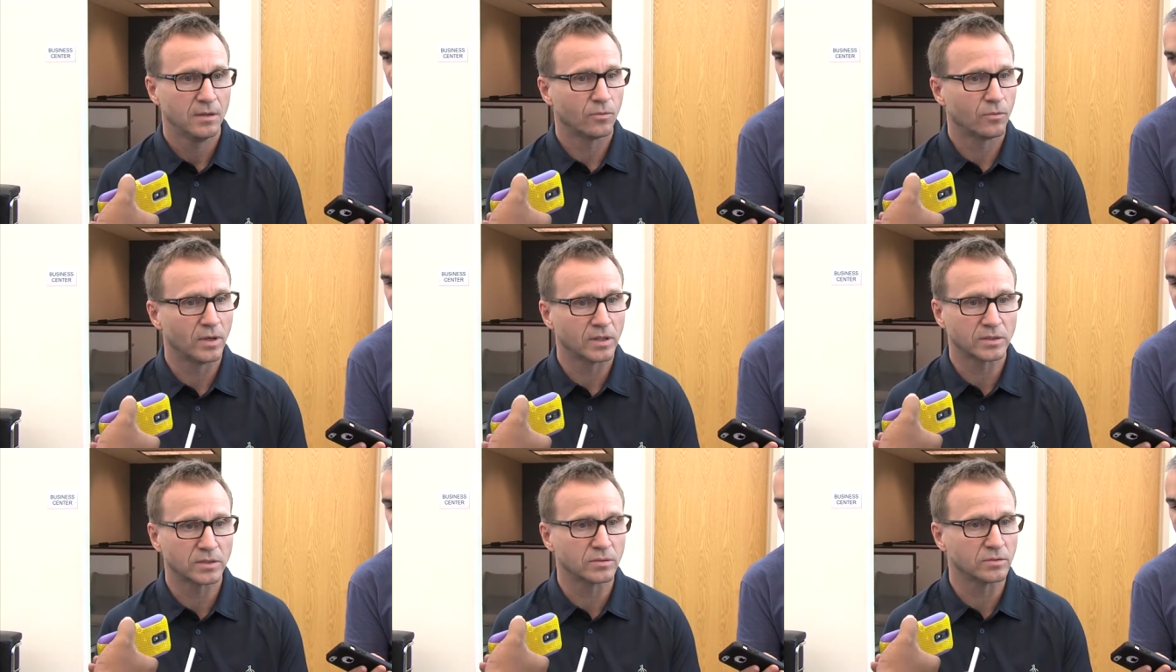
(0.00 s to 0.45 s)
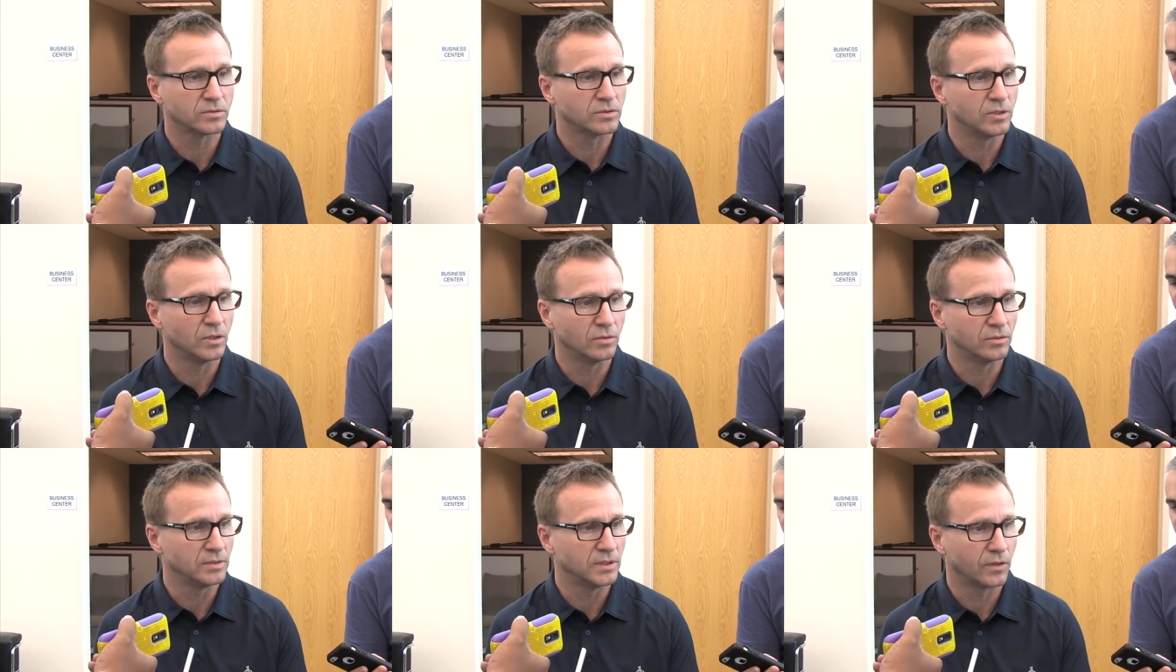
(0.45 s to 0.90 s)
Russell's
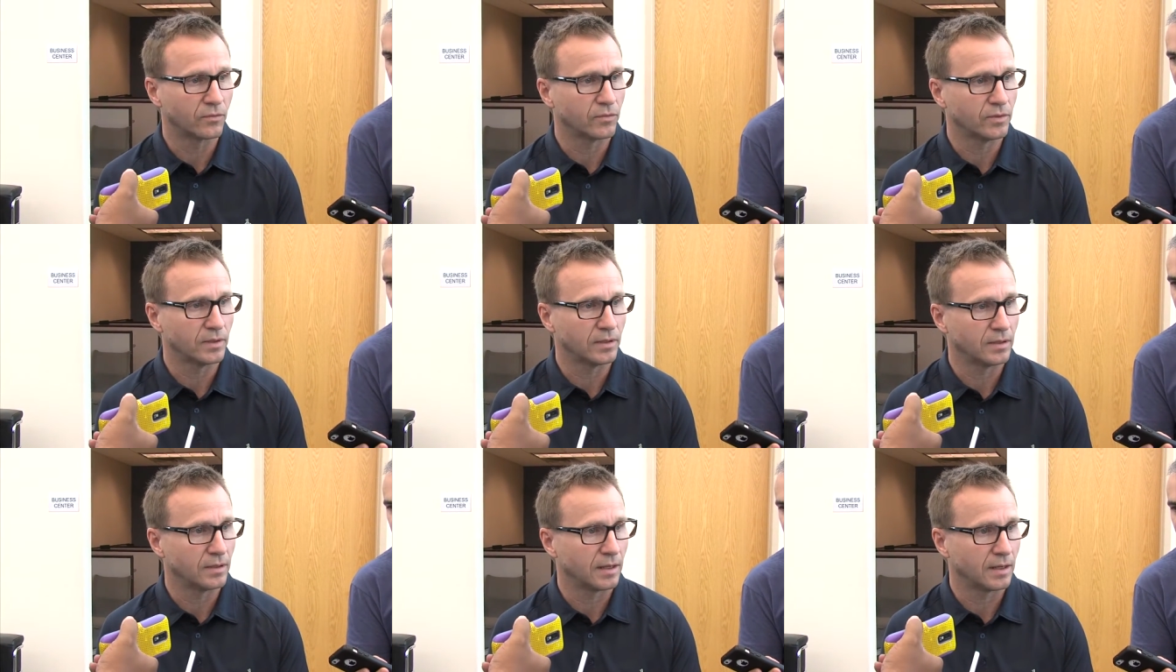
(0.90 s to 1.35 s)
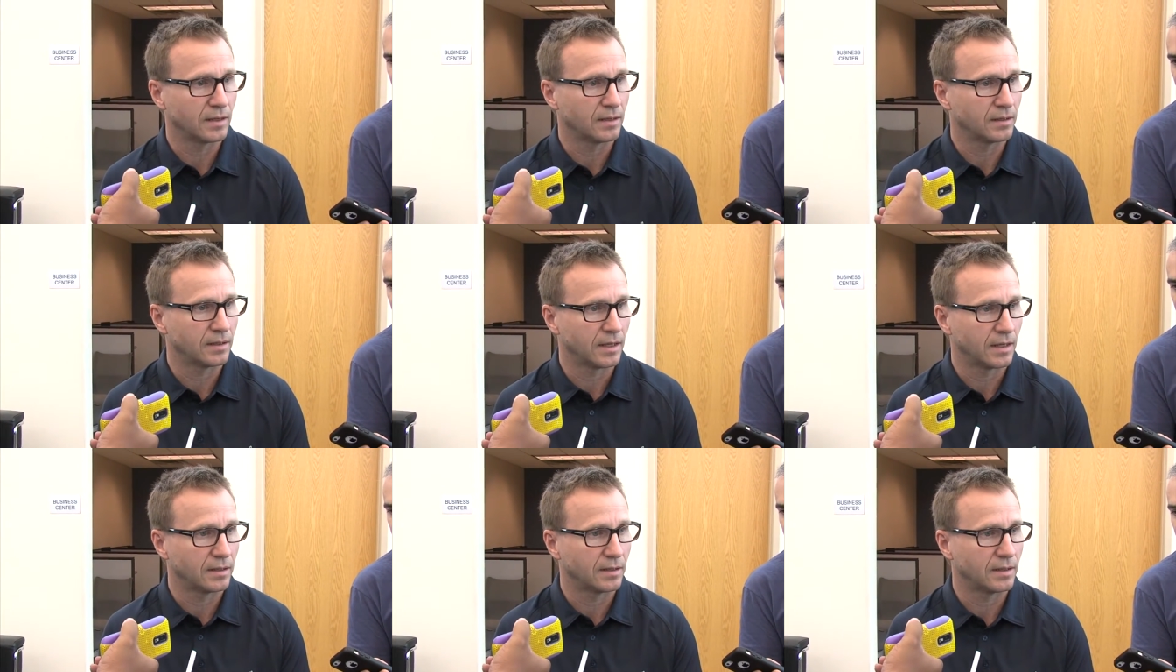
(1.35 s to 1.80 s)
no different, and I,
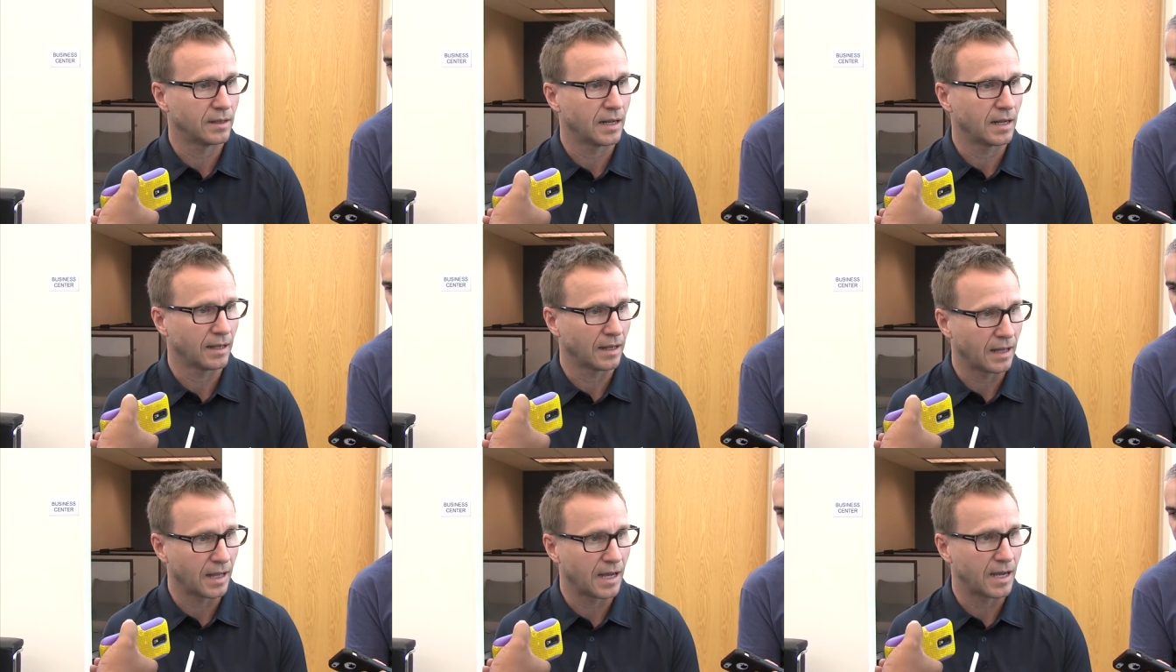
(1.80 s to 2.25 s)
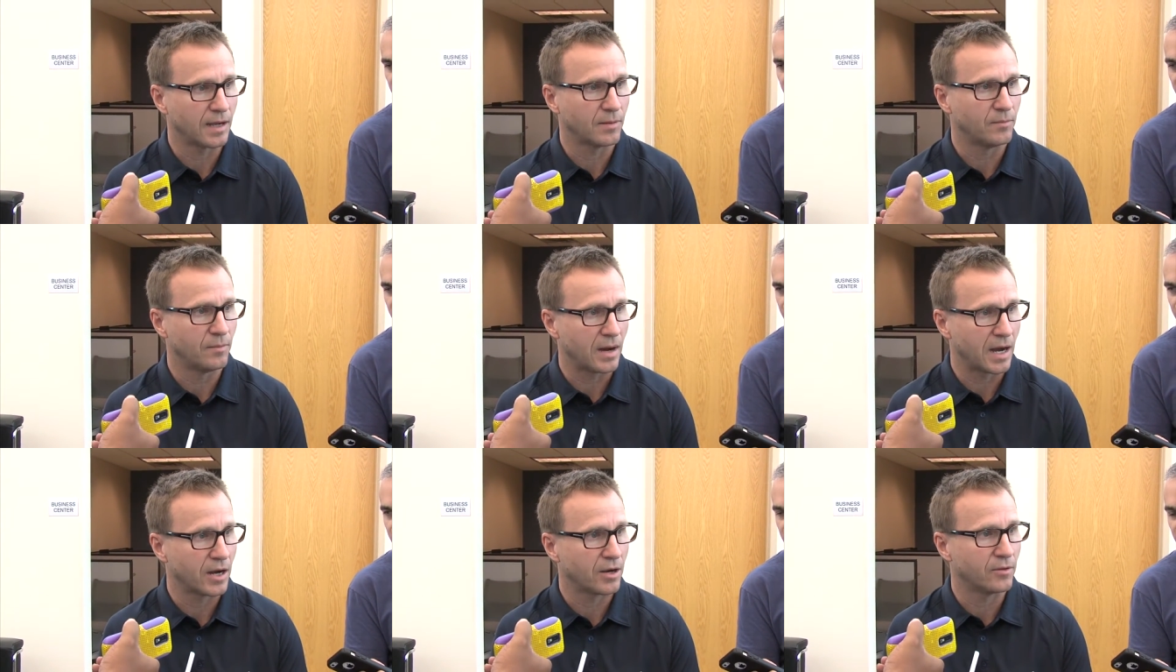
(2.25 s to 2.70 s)
and I, and I, I
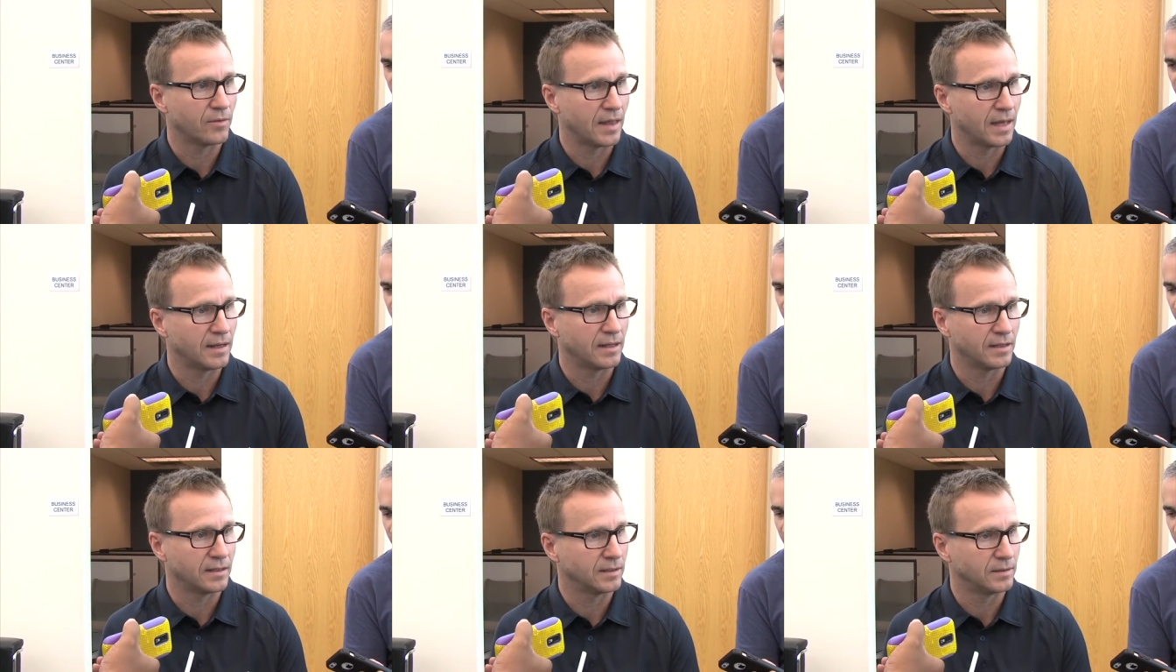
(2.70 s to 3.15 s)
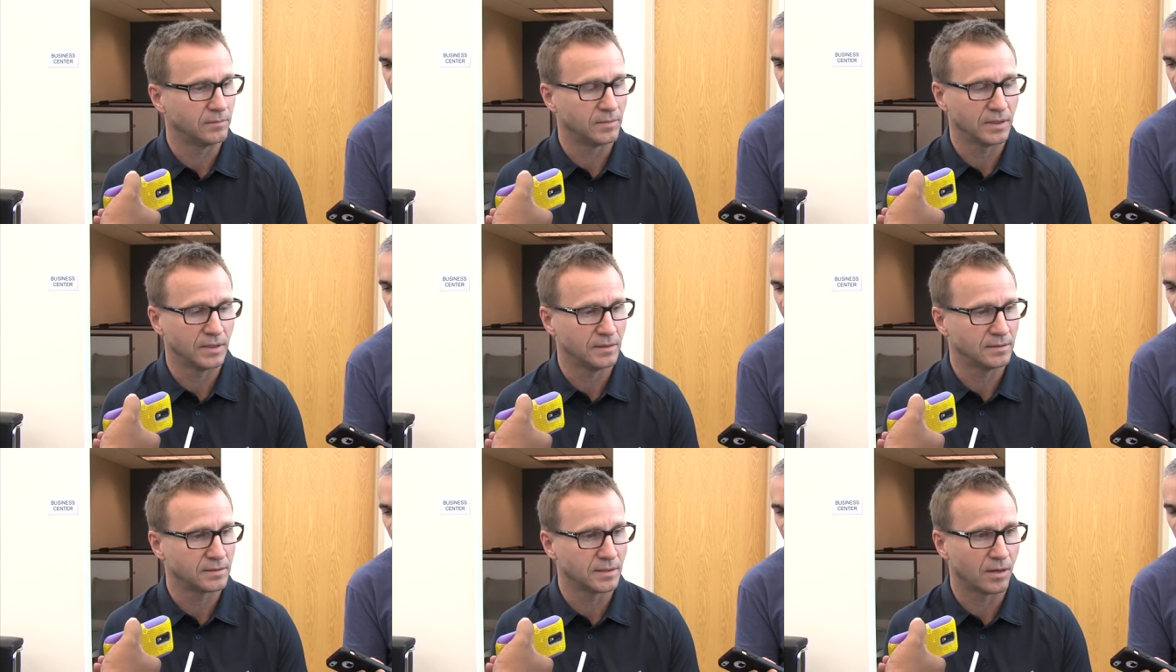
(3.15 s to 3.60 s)
admire that in him.
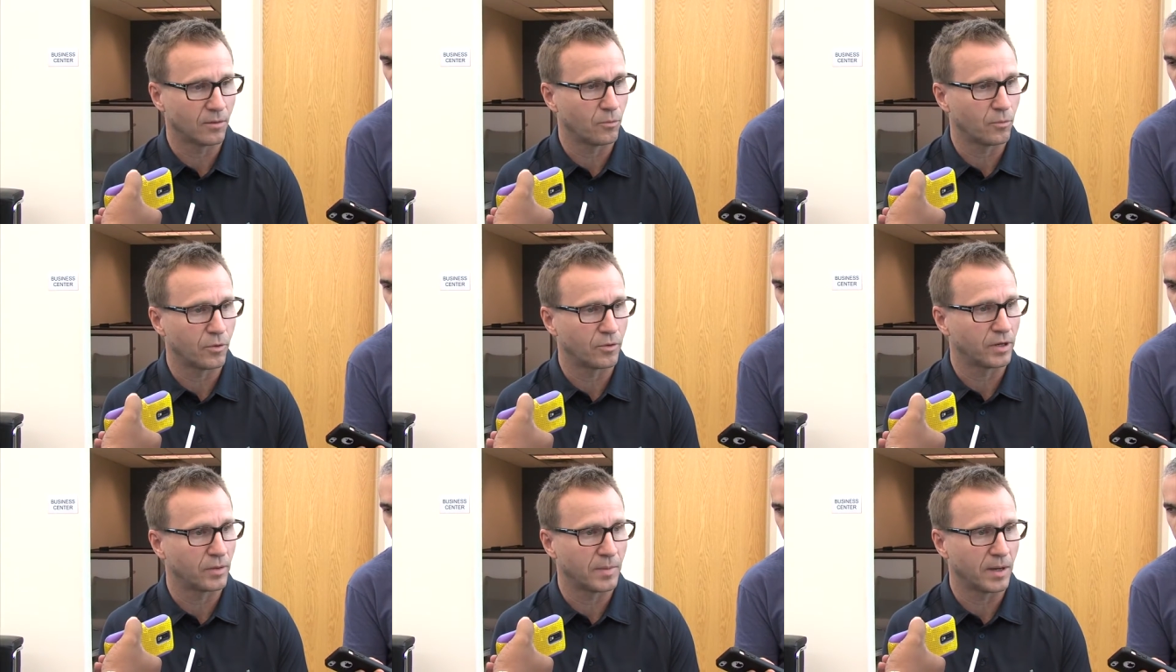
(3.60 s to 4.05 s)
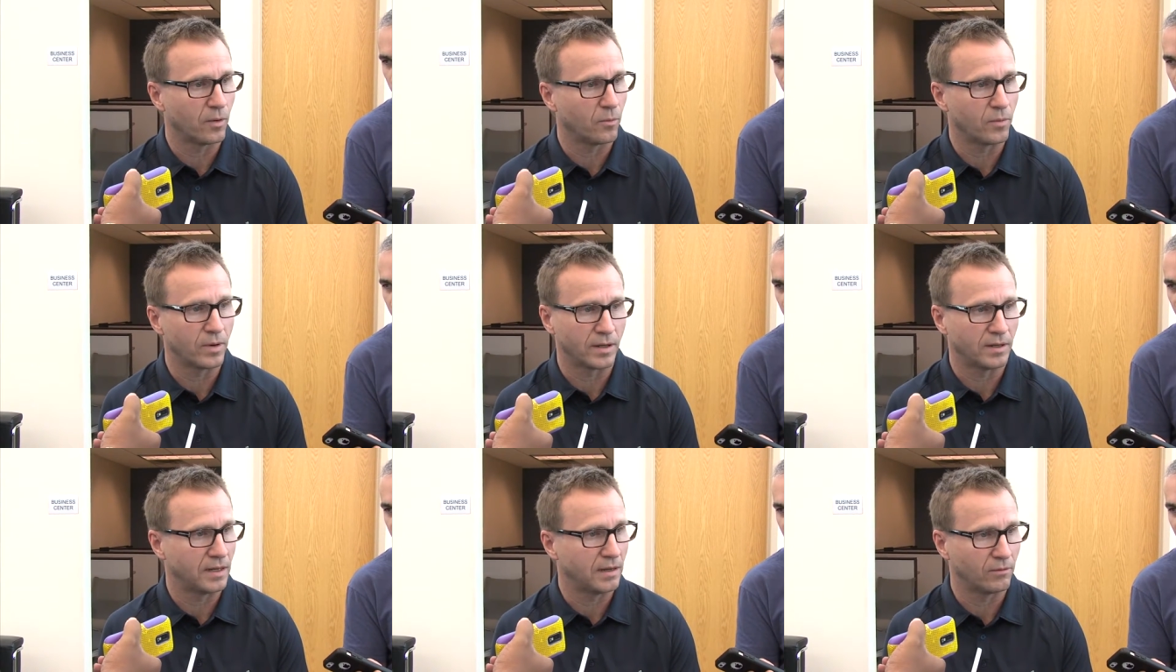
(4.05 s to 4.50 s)
He's not worried about
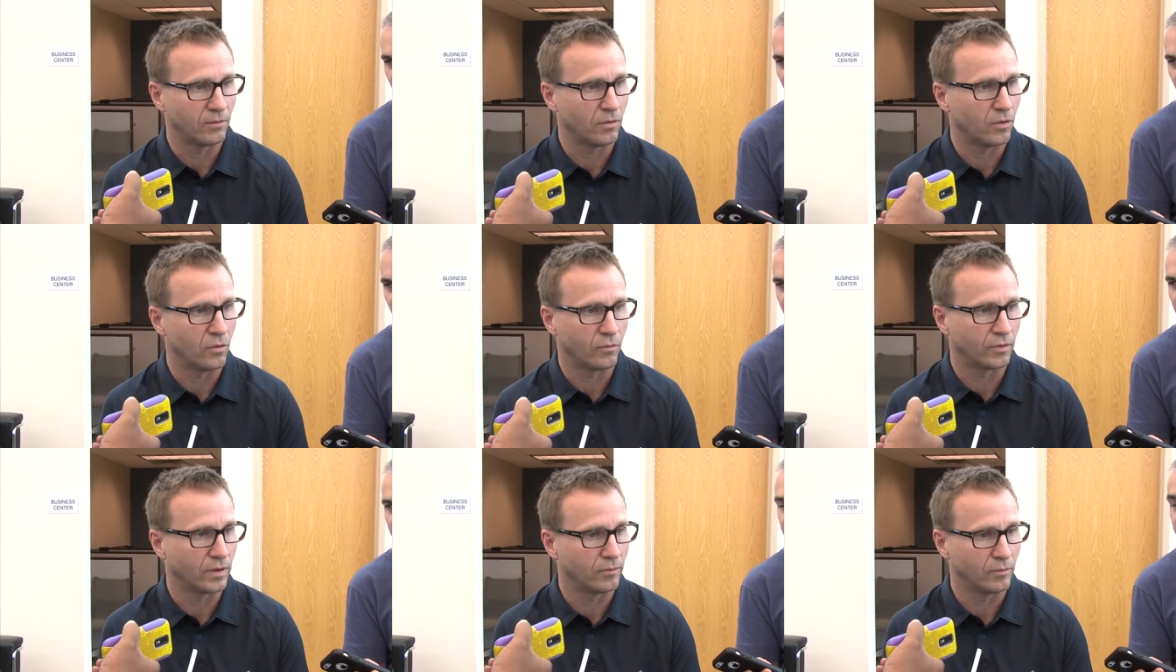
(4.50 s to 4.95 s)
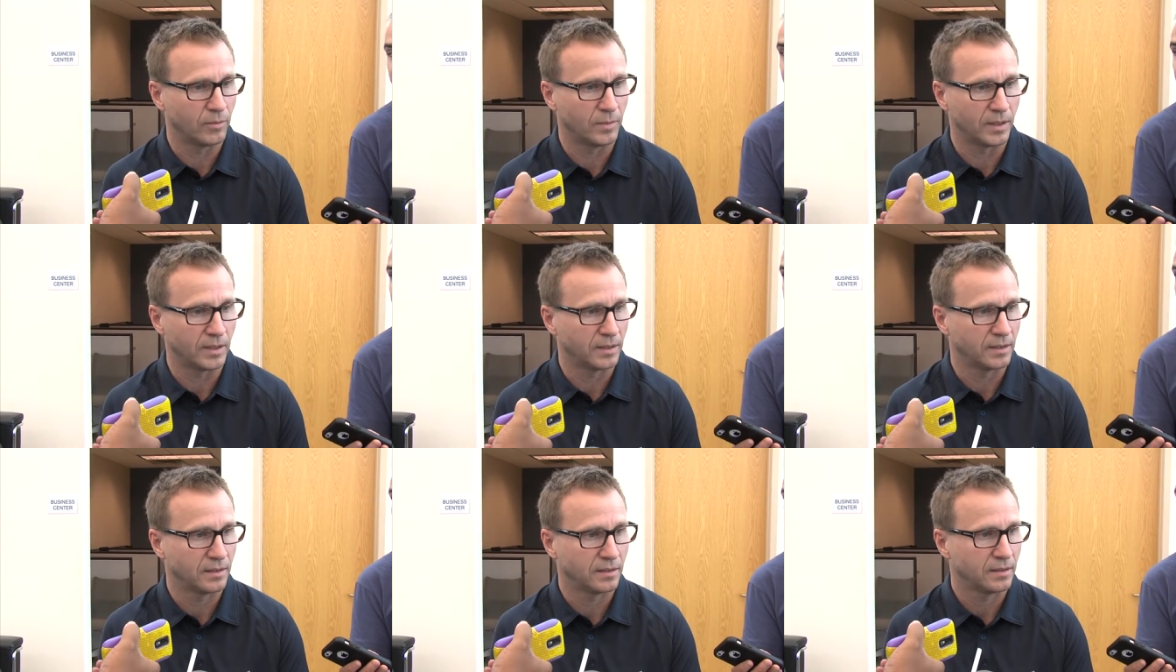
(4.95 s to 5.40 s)
winning over
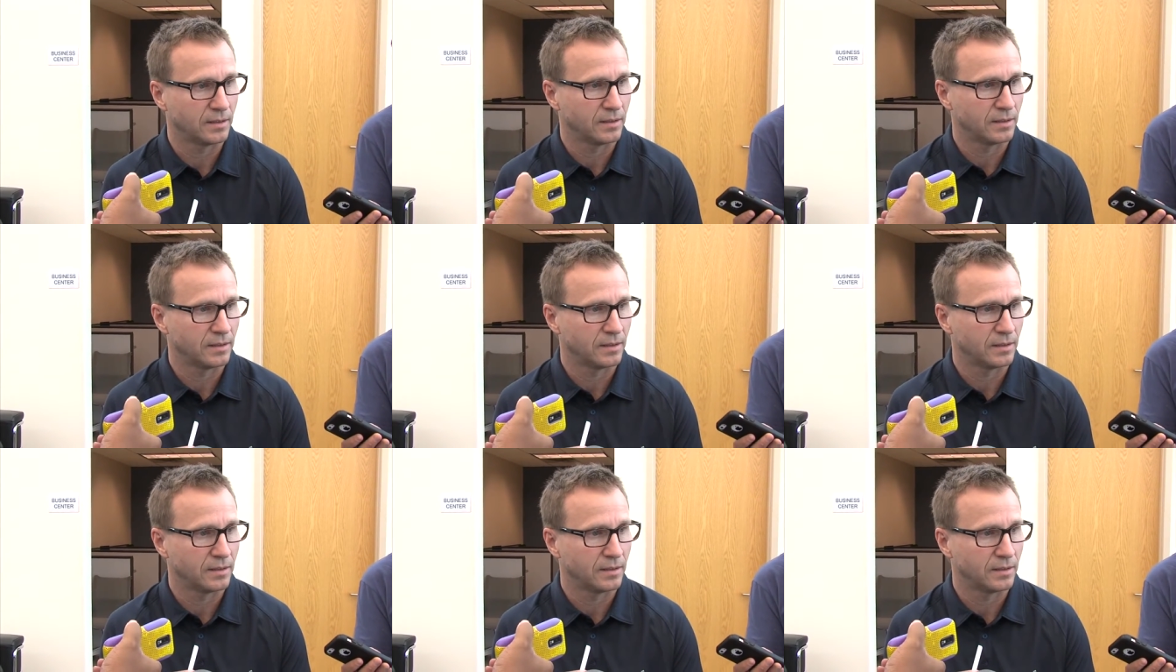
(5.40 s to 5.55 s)
everybody.